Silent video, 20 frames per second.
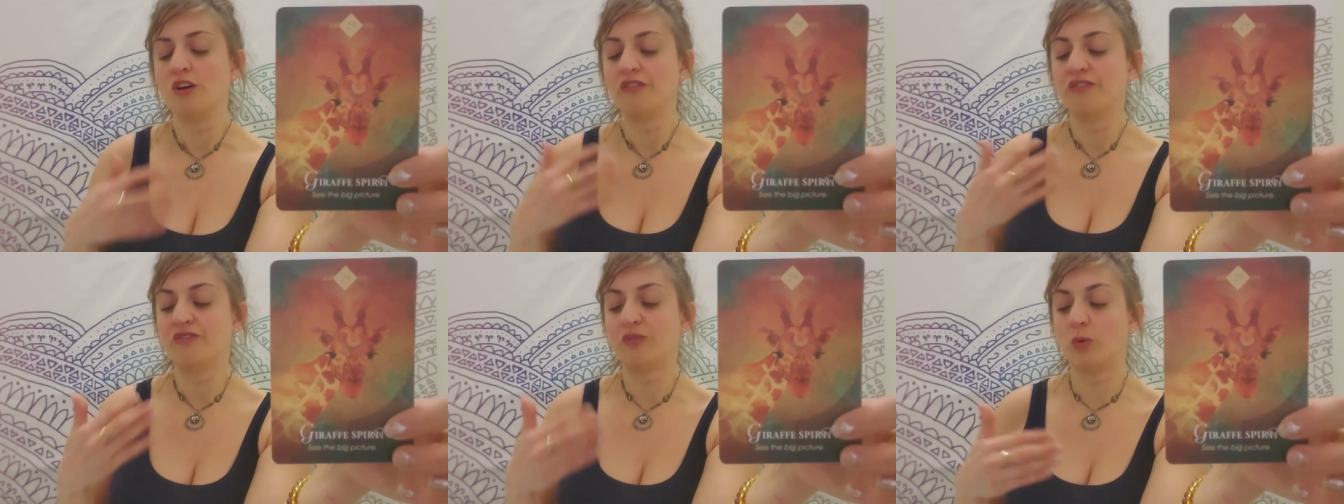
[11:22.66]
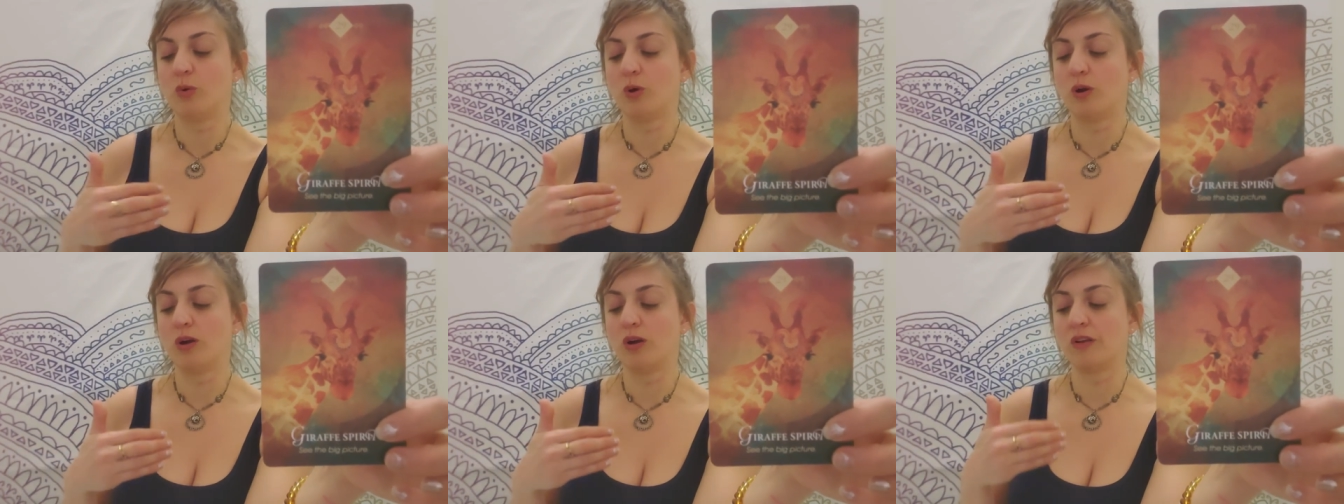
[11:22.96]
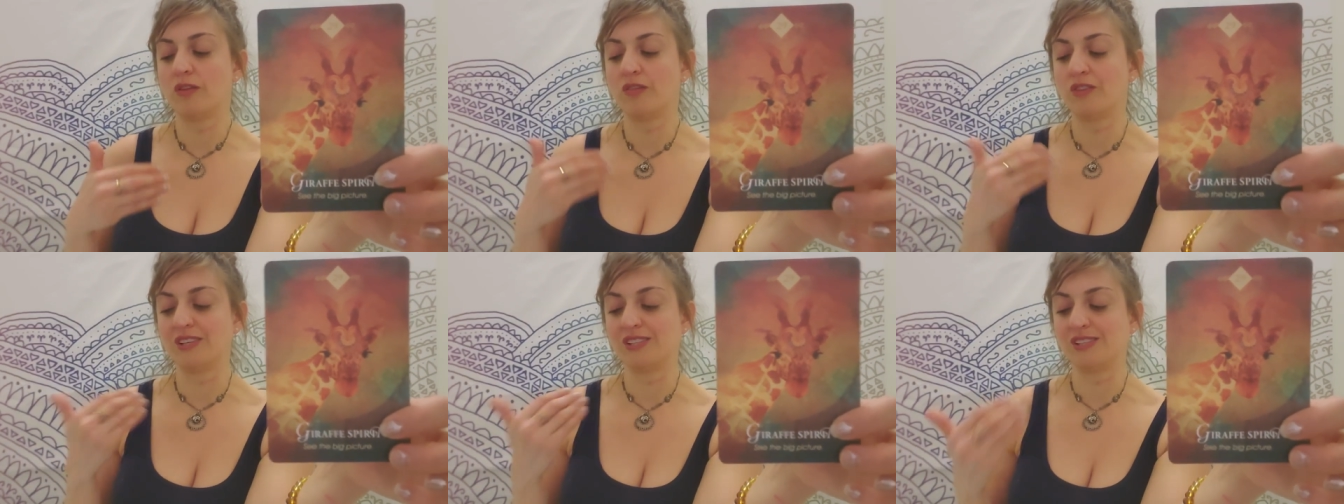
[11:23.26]

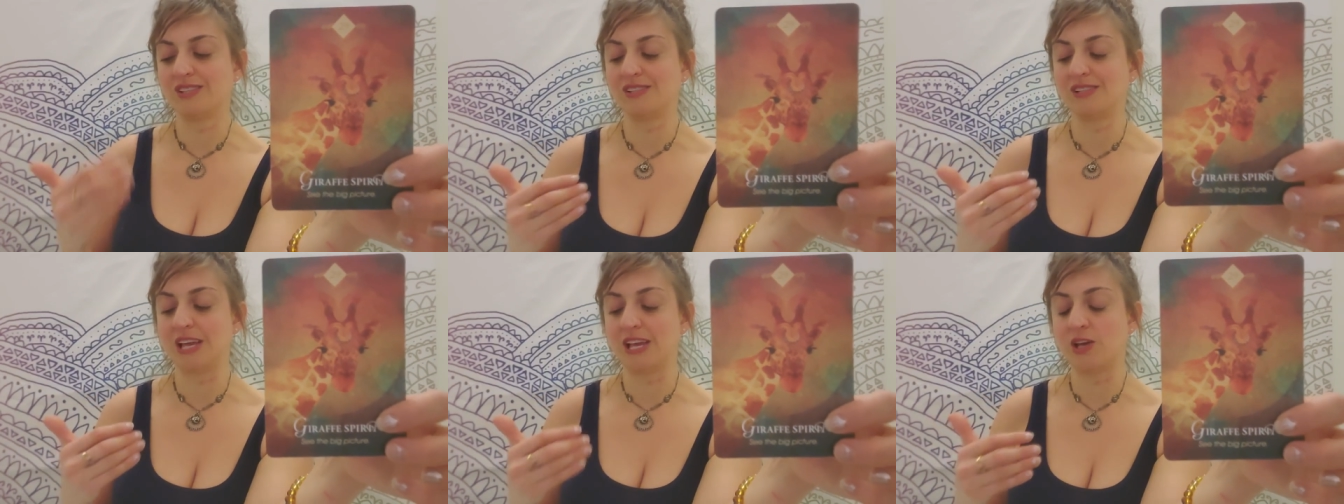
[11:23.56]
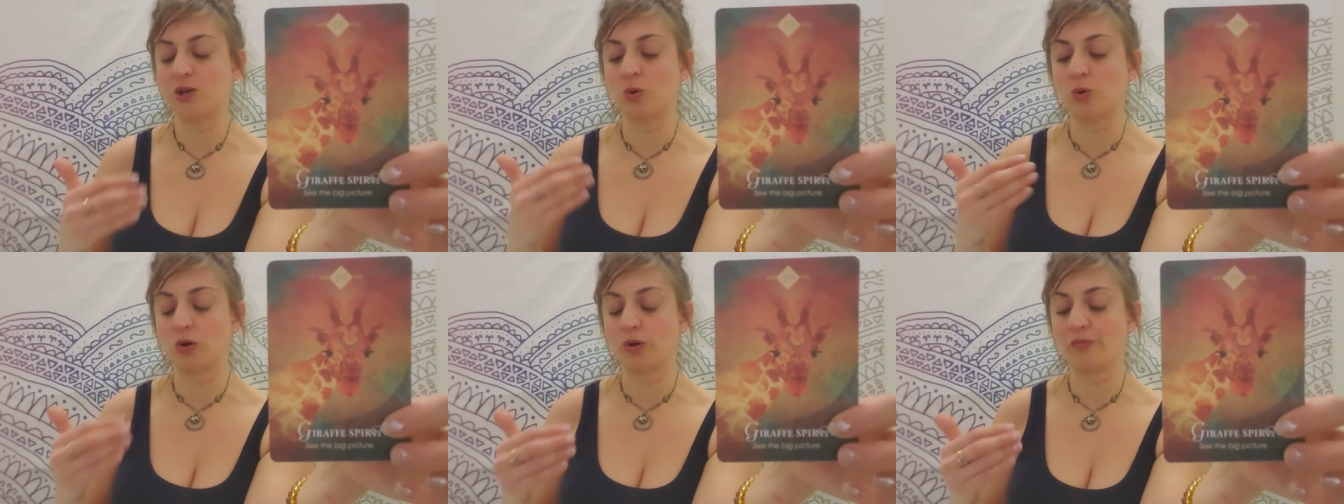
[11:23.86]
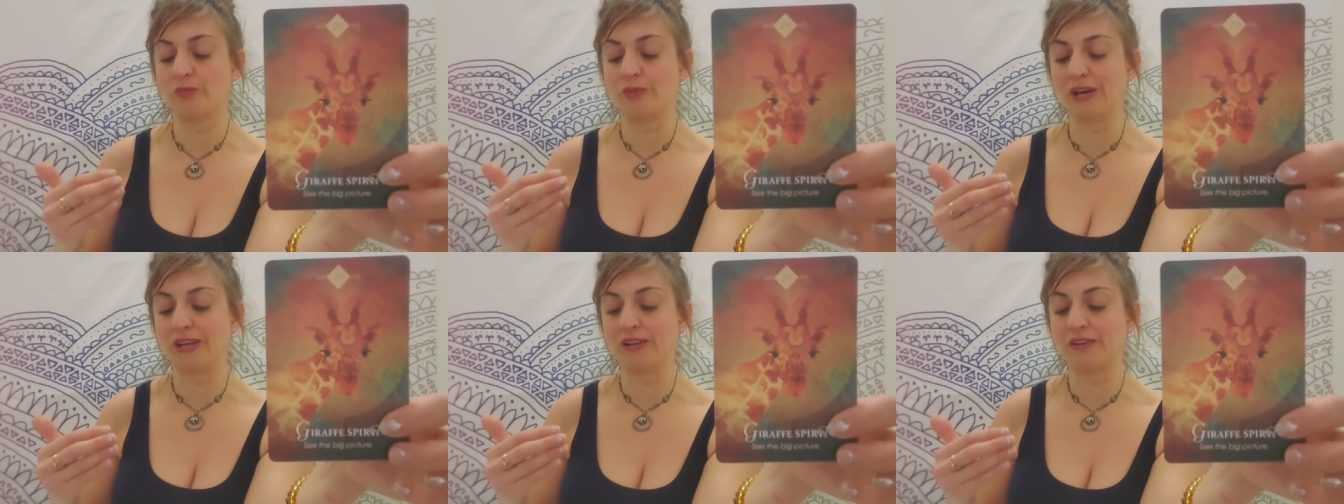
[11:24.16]
for the sake or
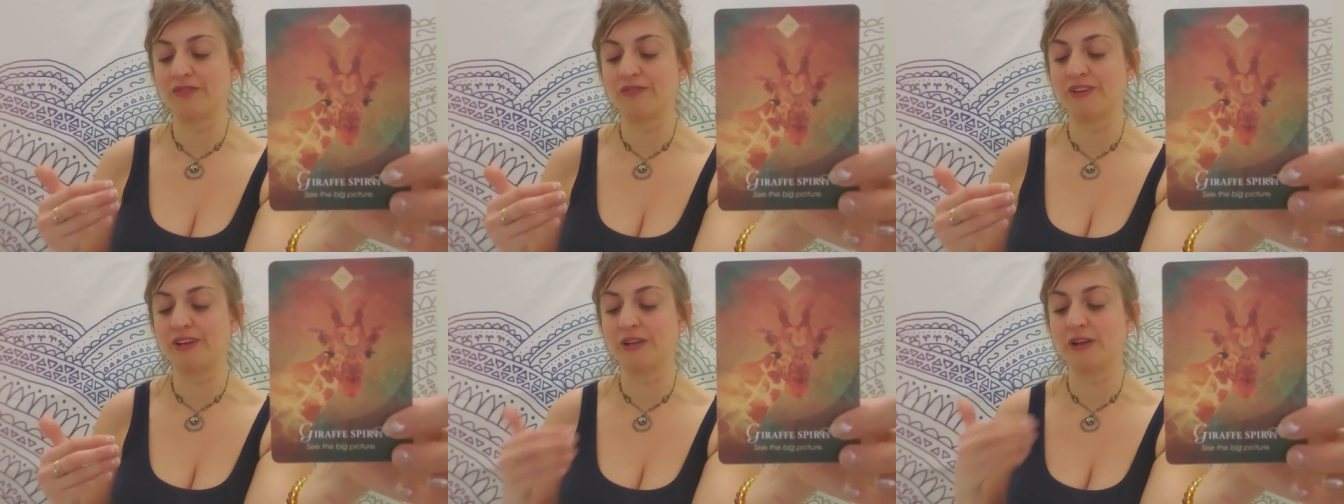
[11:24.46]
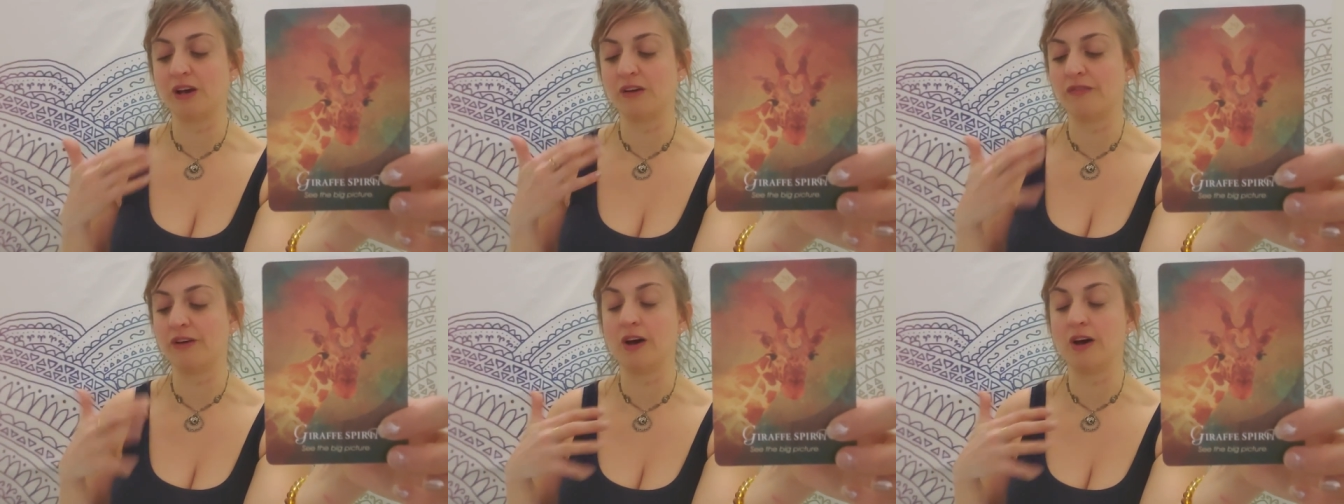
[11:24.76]
benefit of